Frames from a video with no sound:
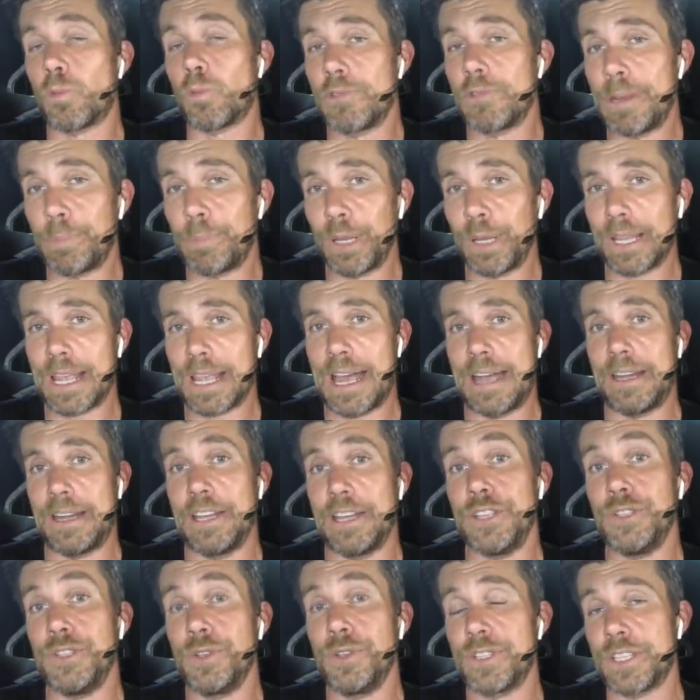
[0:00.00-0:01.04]
replicate
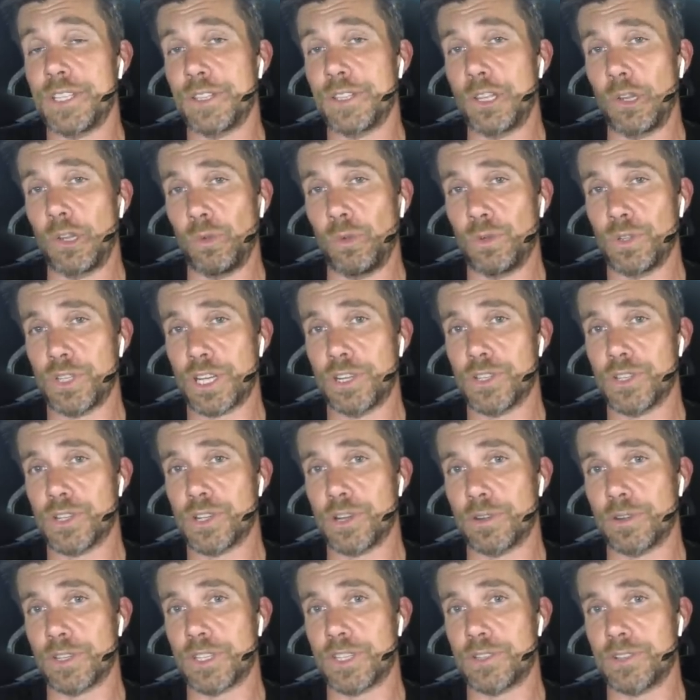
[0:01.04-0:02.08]
it using the launch
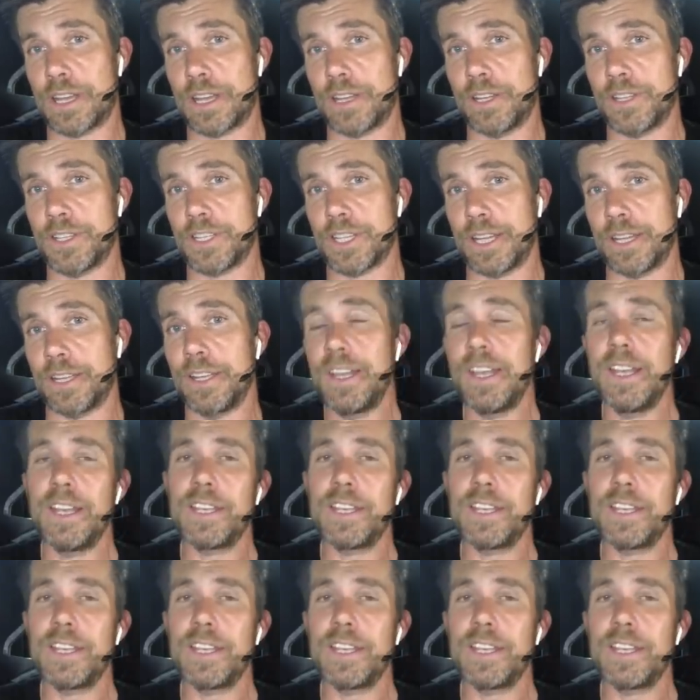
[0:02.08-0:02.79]
control strategy.